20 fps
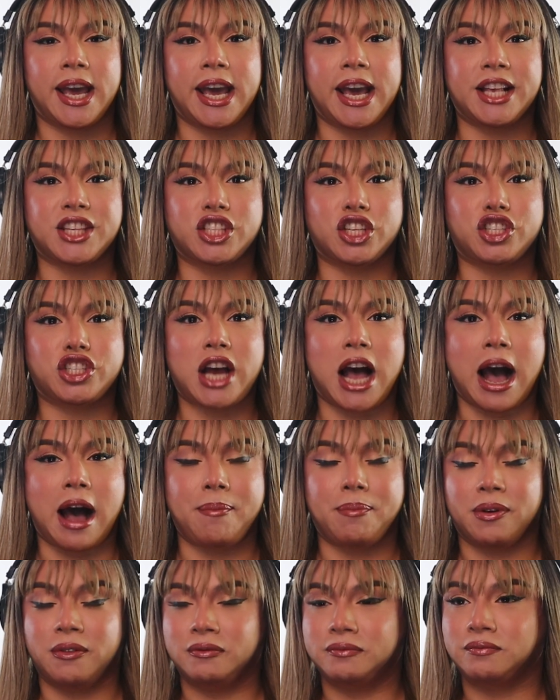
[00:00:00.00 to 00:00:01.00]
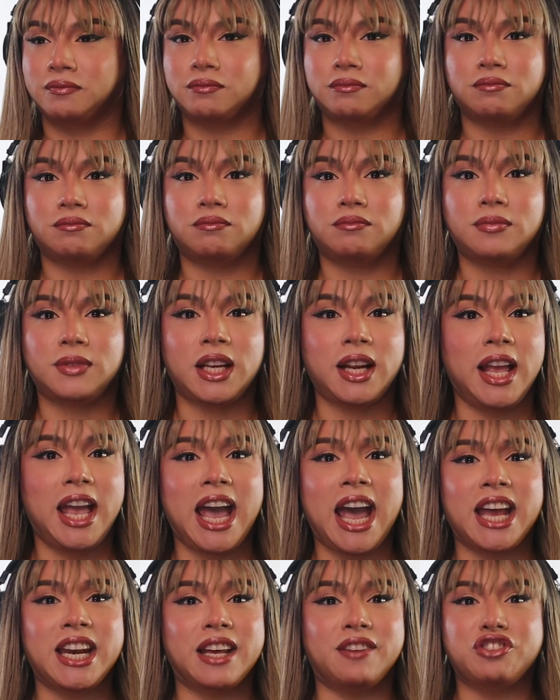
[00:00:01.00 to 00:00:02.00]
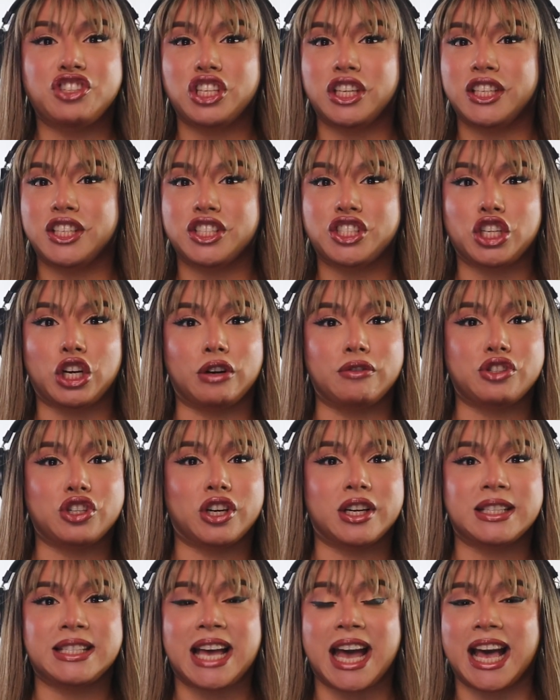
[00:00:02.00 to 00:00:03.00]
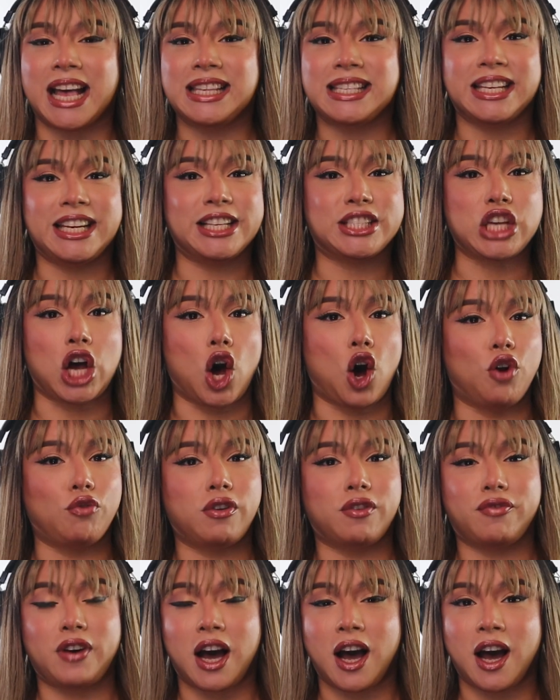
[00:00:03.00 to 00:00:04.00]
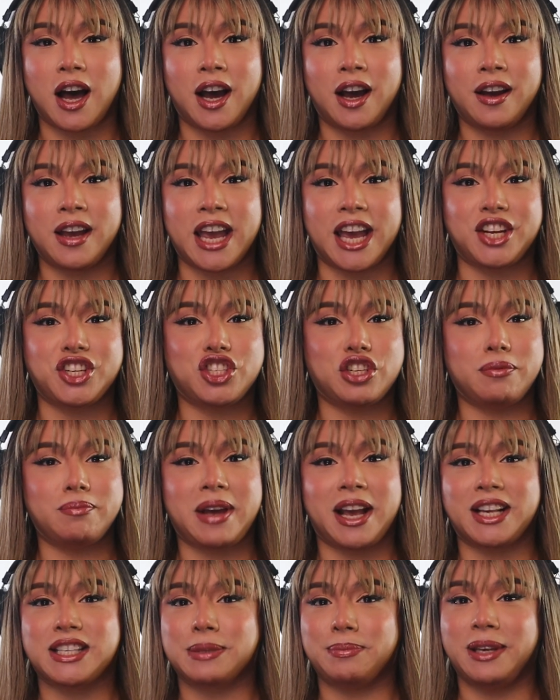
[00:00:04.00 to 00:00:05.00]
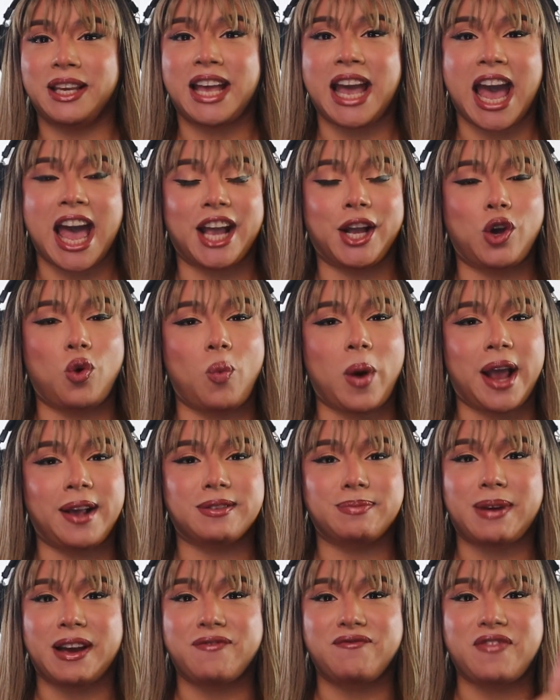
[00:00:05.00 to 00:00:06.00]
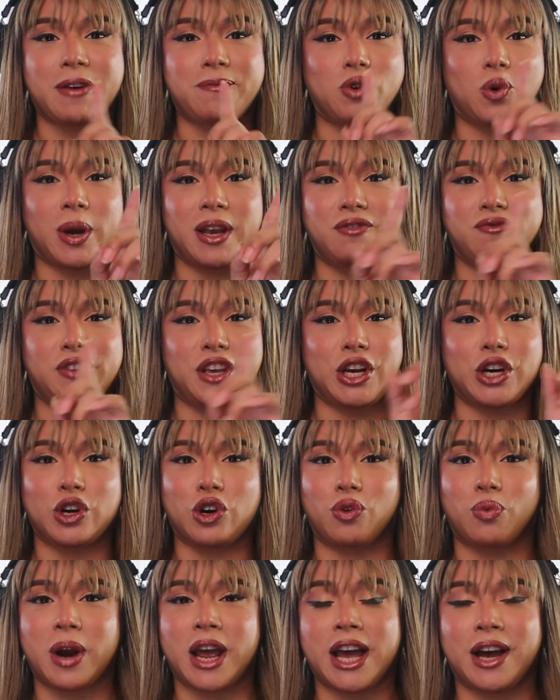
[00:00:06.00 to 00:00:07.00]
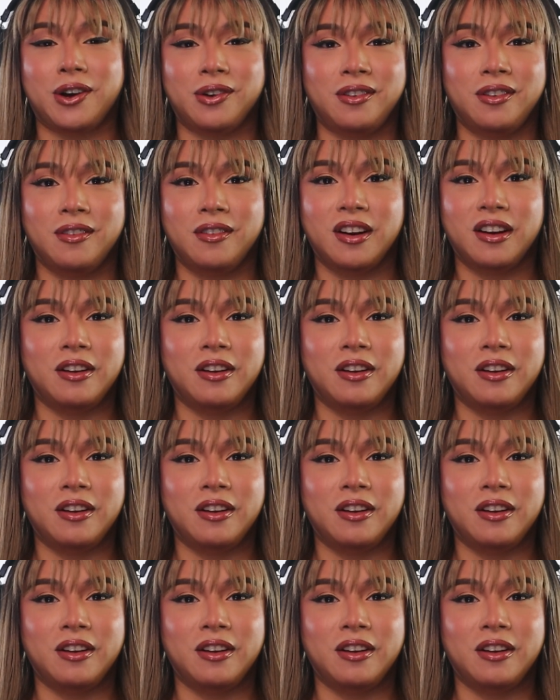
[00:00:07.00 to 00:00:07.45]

It's a chop. And if she deserves her 10s and it's over for her, and she makes me gag and waves my femme queen finger around,